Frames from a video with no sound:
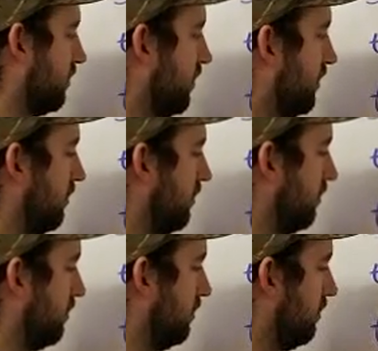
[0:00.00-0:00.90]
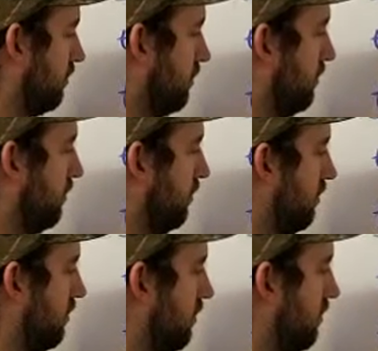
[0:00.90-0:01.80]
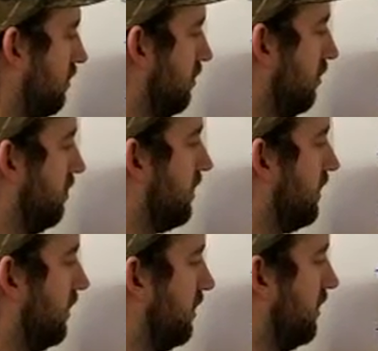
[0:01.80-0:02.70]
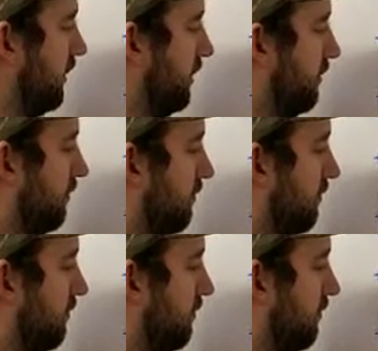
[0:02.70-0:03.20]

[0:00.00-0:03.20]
199